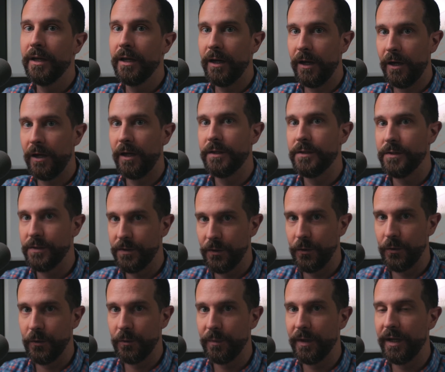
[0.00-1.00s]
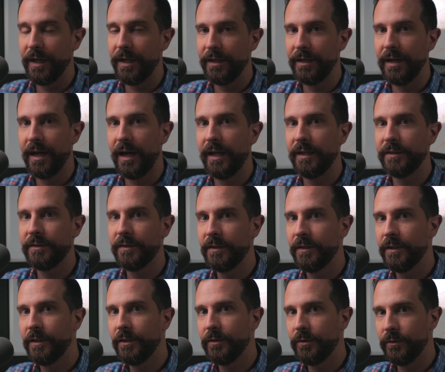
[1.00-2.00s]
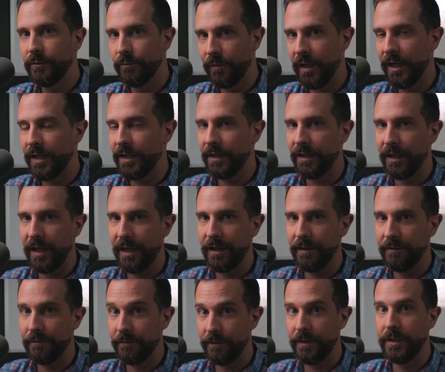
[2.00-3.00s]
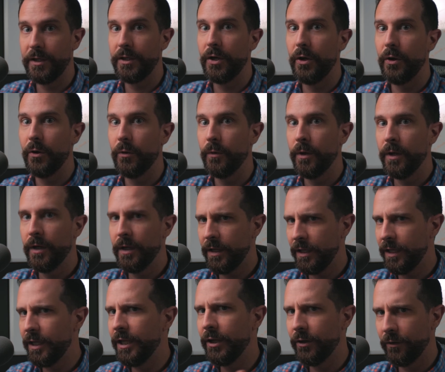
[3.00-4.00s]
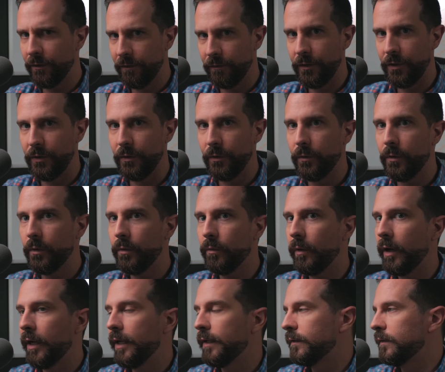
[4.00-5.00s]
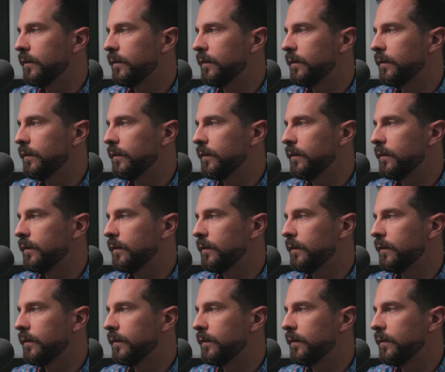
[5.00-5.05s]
on Zoom and not making a video interview, right?